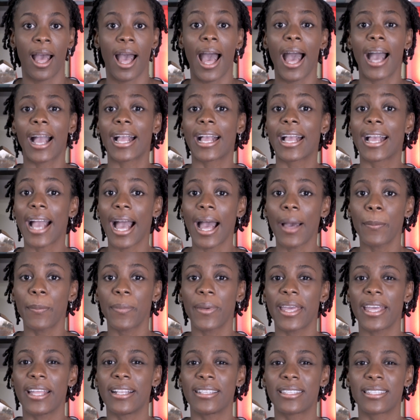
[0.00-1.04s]
A
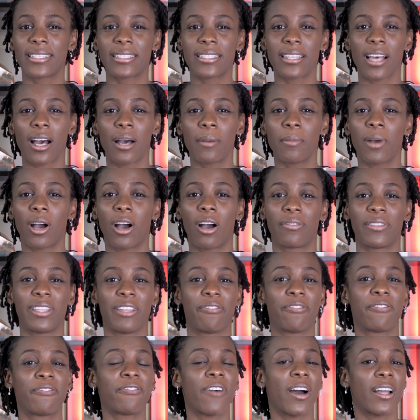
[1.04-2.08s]
gap in some of the
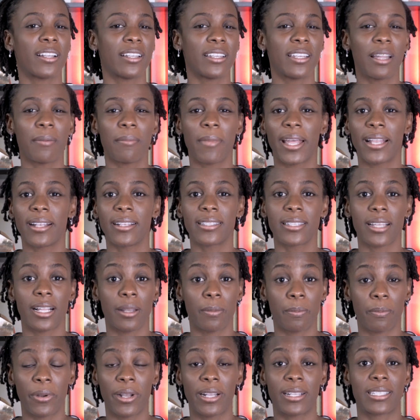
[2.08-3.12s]

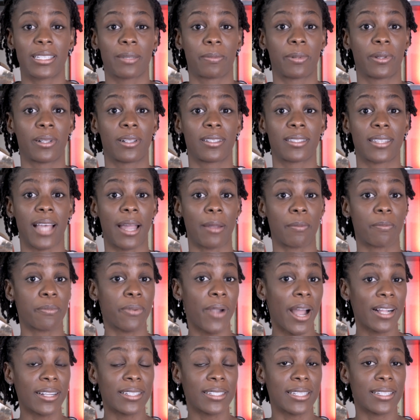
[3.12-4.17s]
fundamental principles and
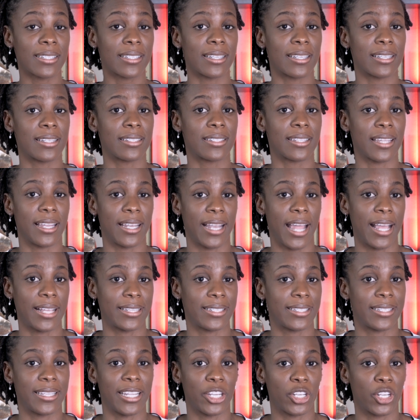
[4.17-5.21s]
practices in
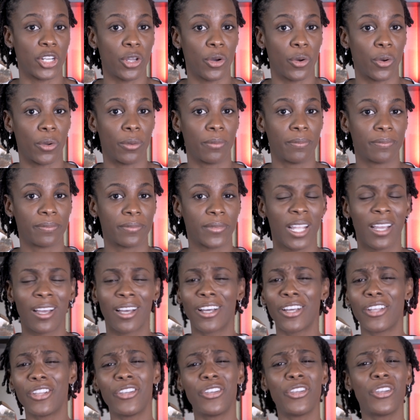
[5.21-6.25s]
estate law.
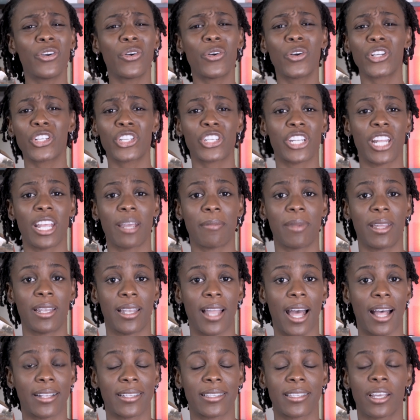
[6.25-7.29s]
No shame in
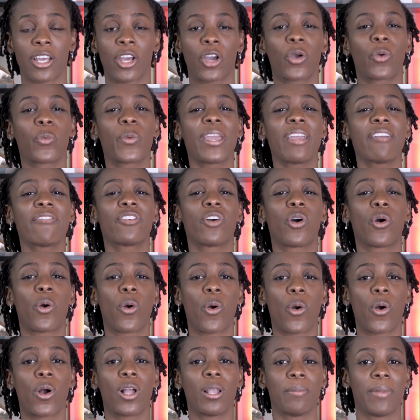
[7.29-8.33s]
that. We've
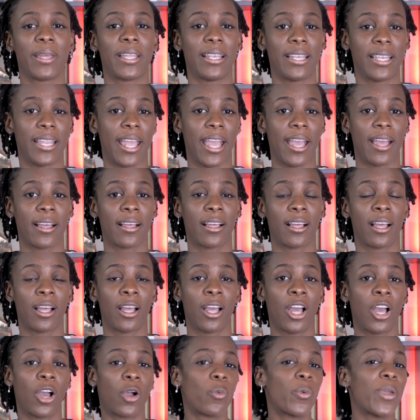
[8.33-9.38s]
all been there.
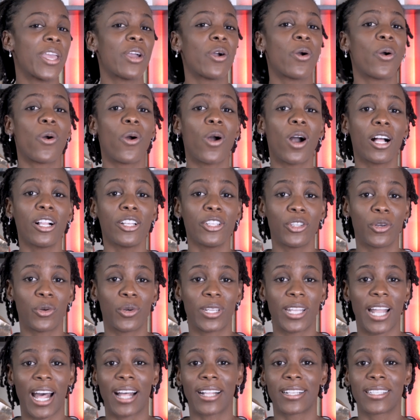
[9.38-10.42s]
We all know
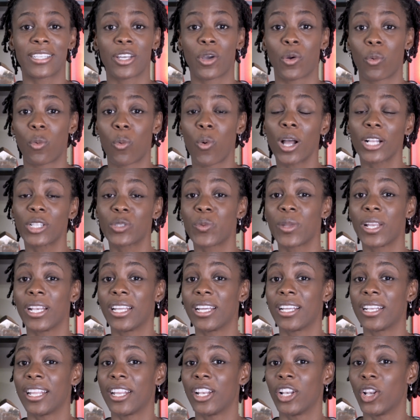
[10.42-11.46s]
that what we
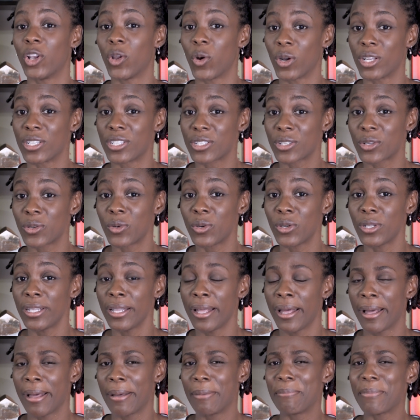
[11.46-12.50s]
learn in law school
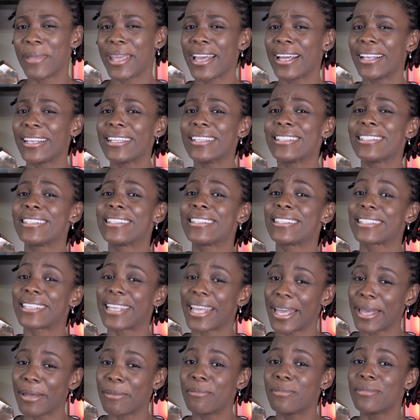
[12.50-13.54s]
merely
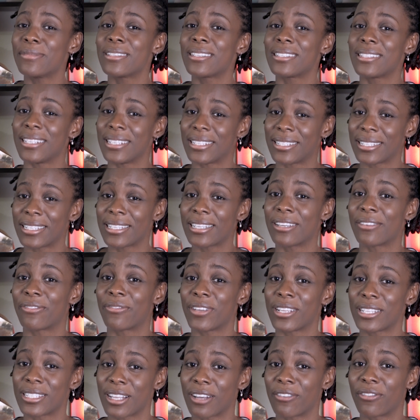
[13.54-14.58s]
skims the
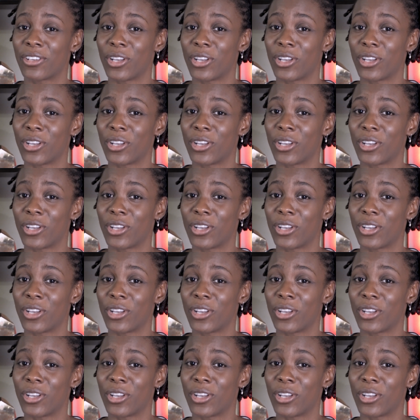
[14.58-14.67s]
surface of